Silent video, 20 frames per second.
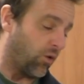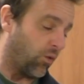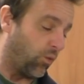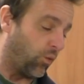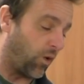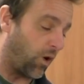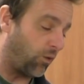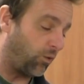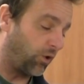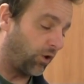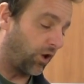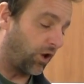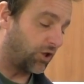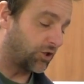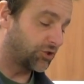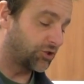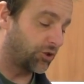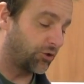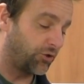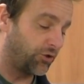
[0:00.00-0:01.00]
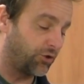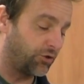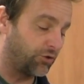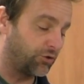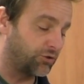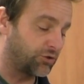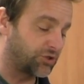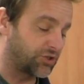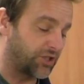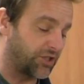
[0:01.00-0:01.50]
What we'll also
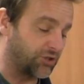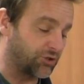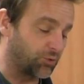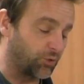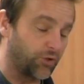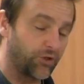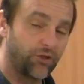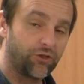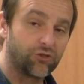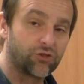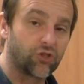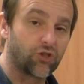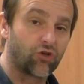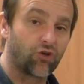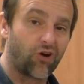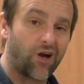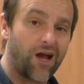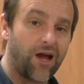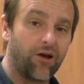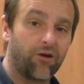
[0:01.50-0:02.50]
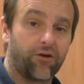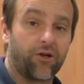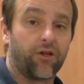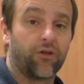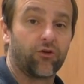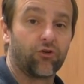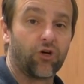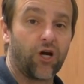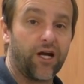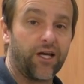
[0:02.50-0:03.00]
use is we'll use a ground on
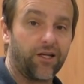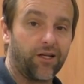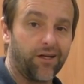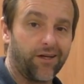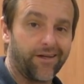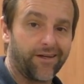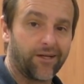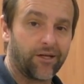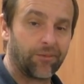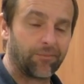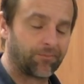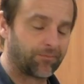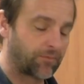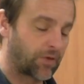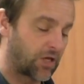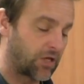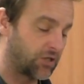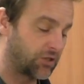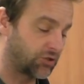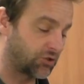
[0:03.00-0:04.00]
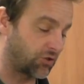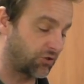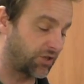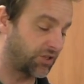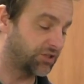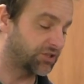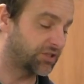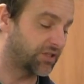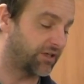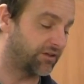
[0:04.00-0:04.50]
the right leg. So
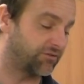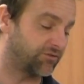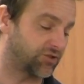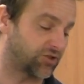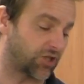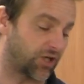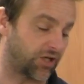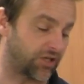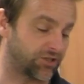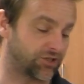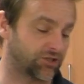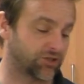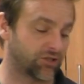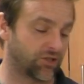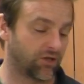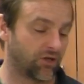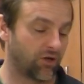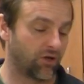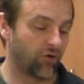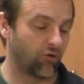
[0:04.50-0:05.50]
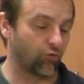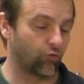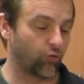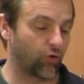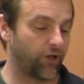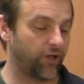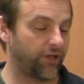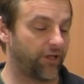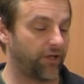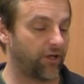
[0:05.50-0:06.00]
this gives us
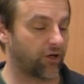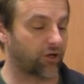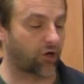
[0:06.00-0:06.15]
really a